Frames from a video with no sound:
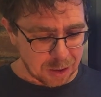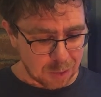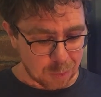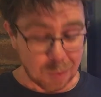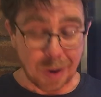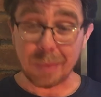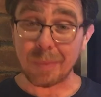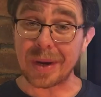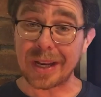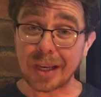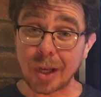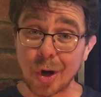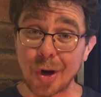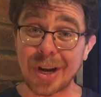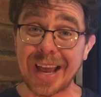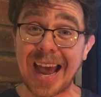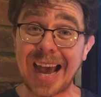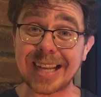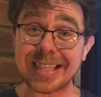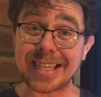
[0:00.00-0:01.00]
When we
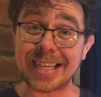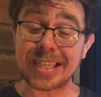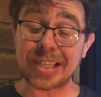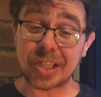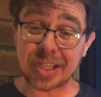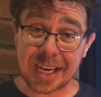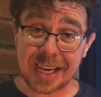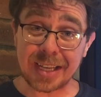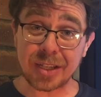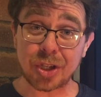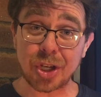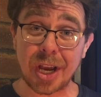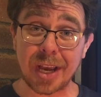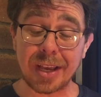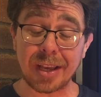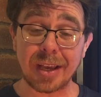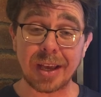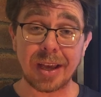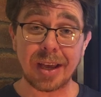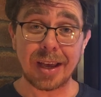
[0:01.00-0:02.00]
look at his
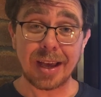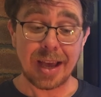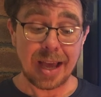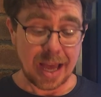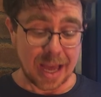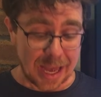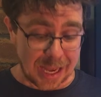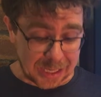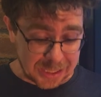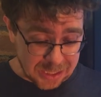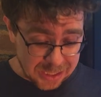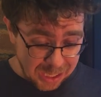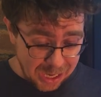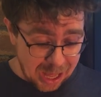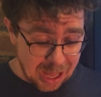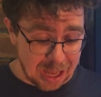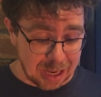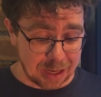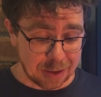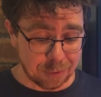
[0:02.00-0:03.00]
teaching, his
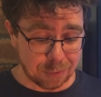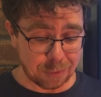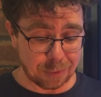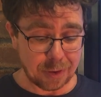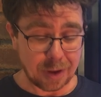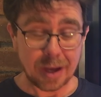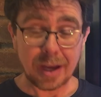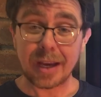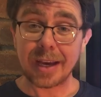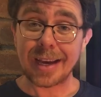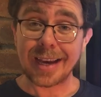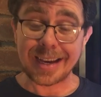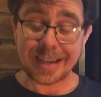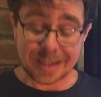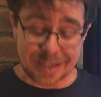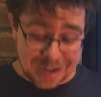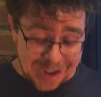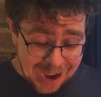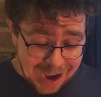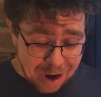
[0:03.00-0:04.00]
life,
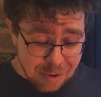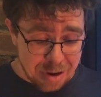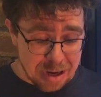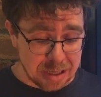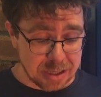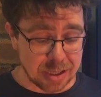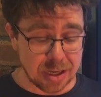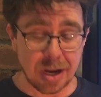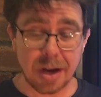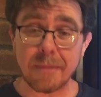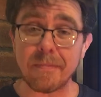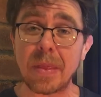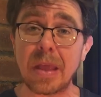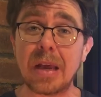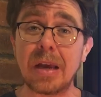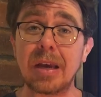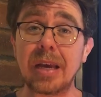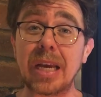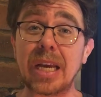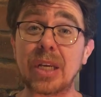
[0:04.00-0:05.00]
his character,
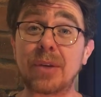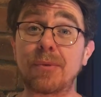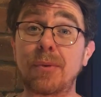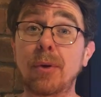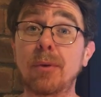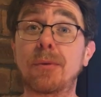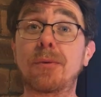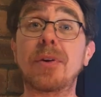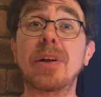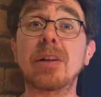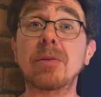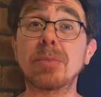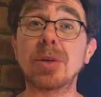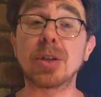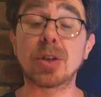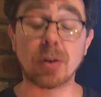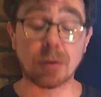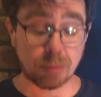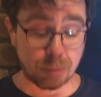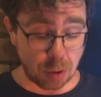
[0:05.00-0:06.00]
his
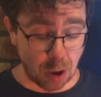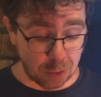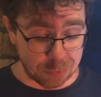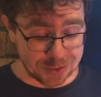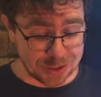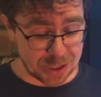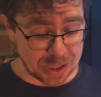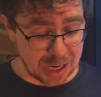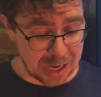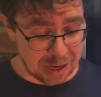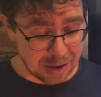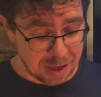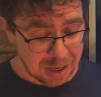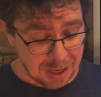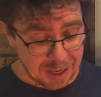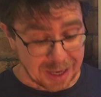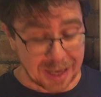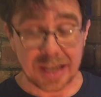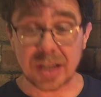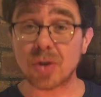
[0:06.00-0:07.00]
fulfillment of prophecy,
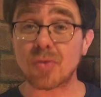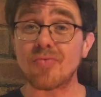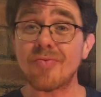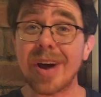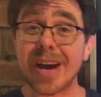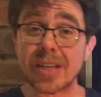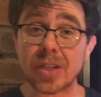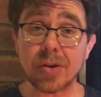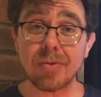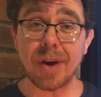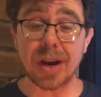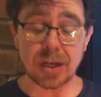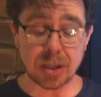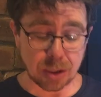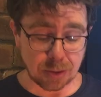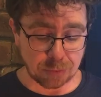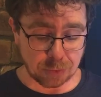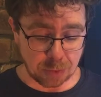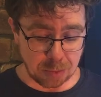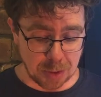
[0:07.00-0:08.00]
his
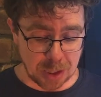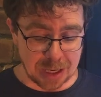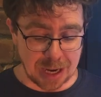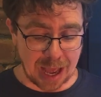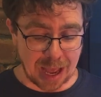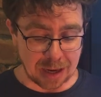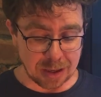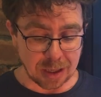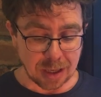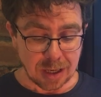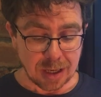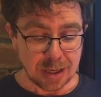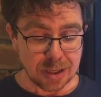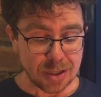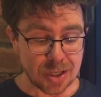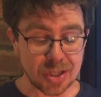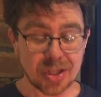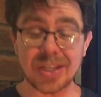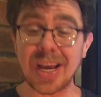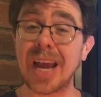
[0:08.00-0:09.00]
resurrection from the dead,
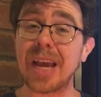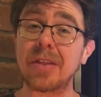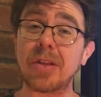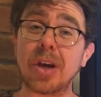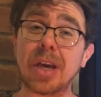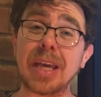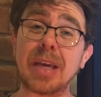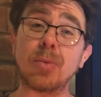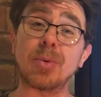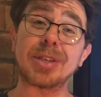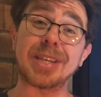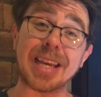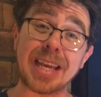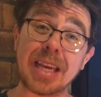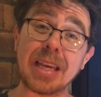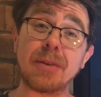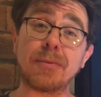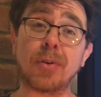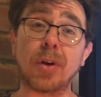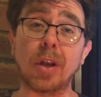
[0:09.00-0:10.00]
to say that he was
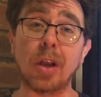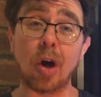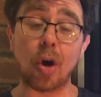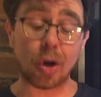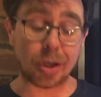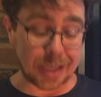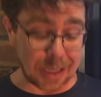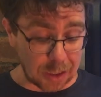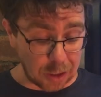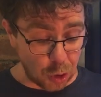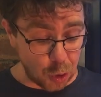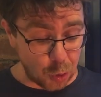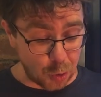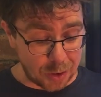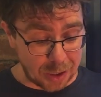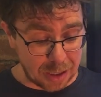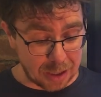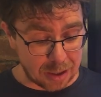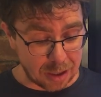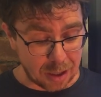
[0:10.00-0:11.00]
evil or
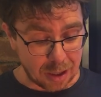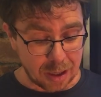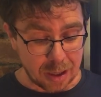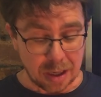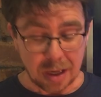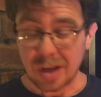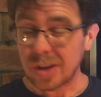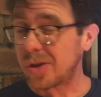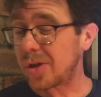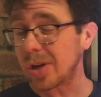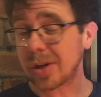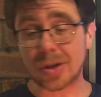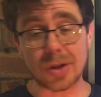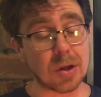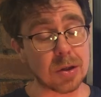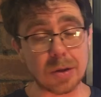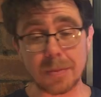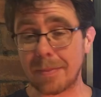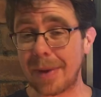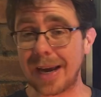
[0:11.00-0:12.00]
deluded just
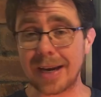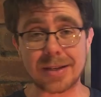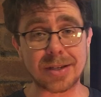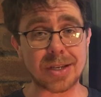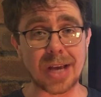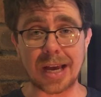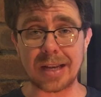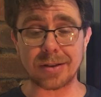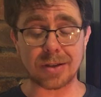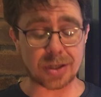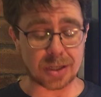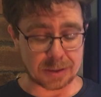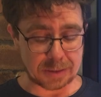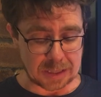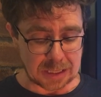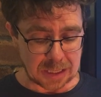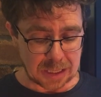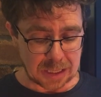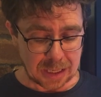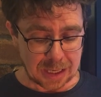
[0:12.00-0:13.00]
doesn't make sense.
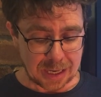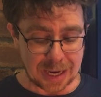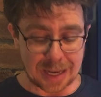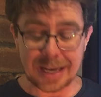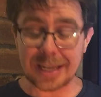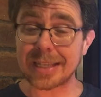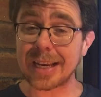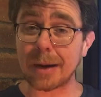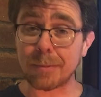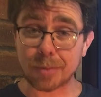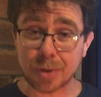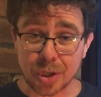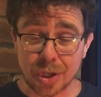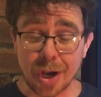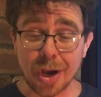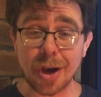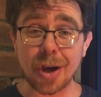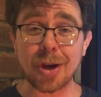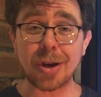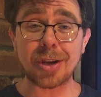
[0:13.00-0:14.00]
It is
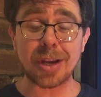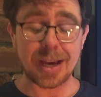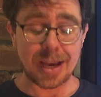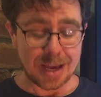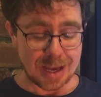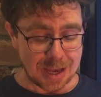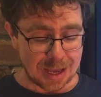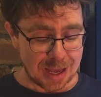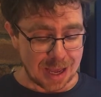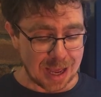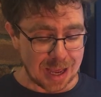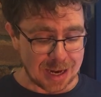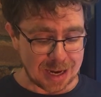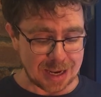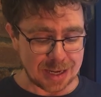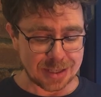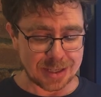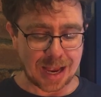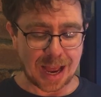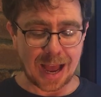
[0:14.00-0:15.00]
absurd, it
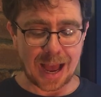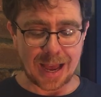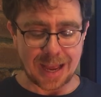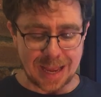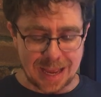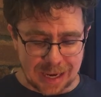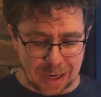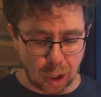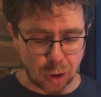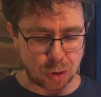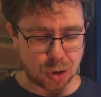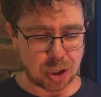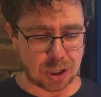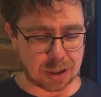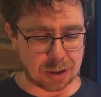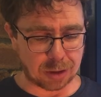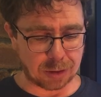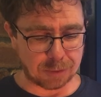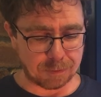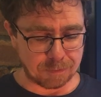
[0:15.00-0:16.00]
is
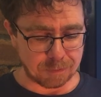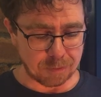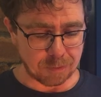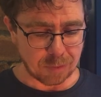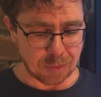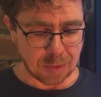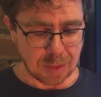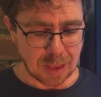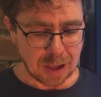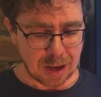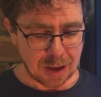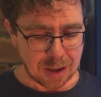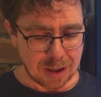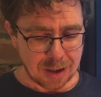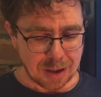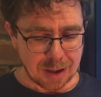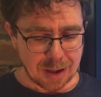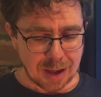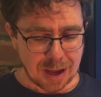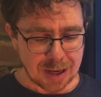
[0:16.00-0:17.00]
illogical.
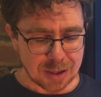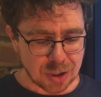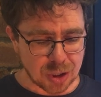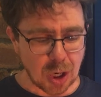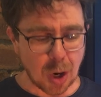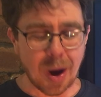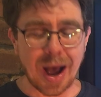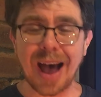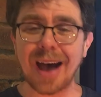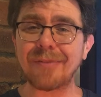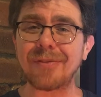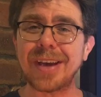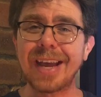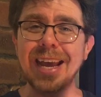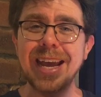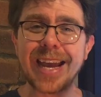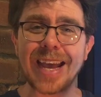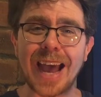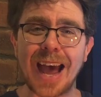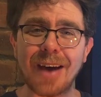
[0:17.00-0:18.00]
And so
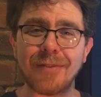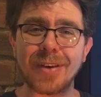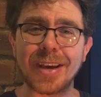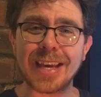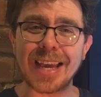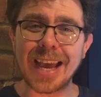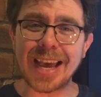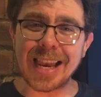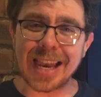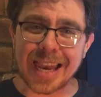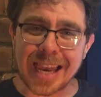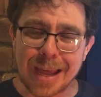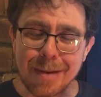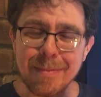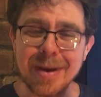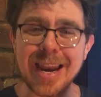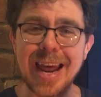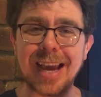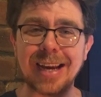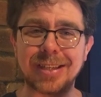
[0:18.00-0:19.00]
having
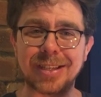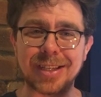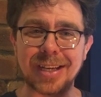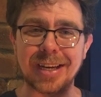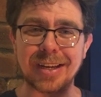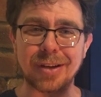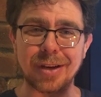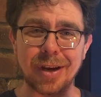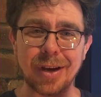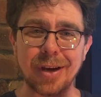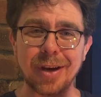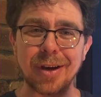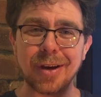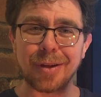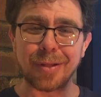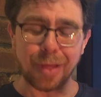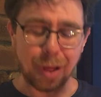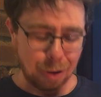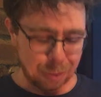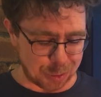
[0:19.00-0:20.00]
eliminated
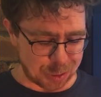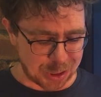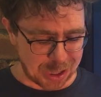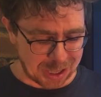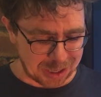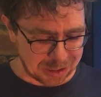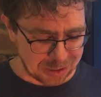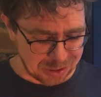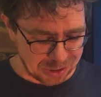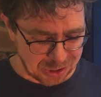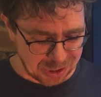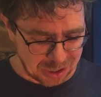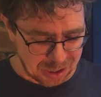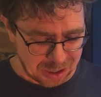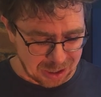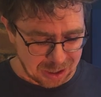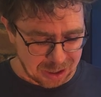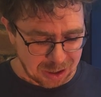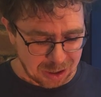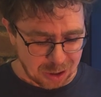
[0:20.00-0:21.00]
those things,
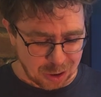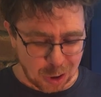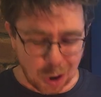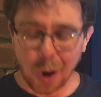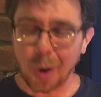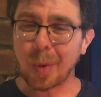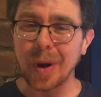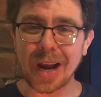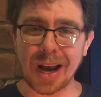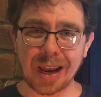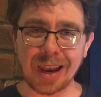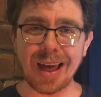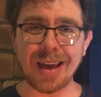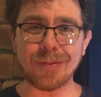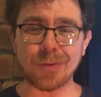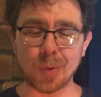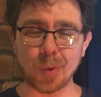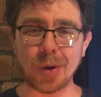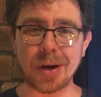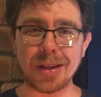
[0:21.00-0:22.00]
all we are
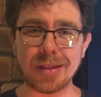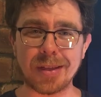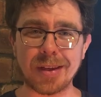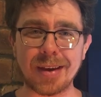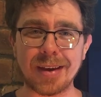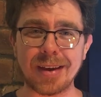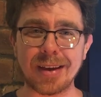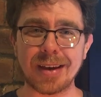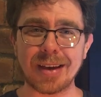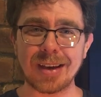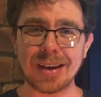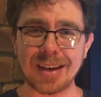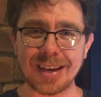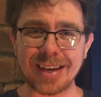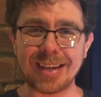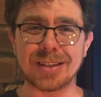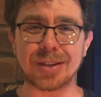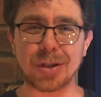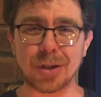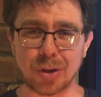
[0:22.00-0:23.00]
left with
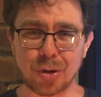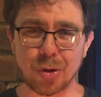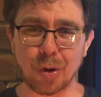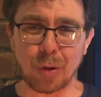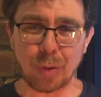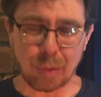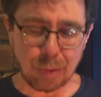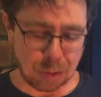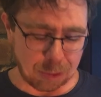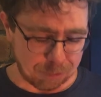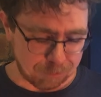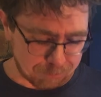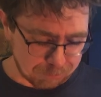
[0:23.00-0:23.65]
is the truth.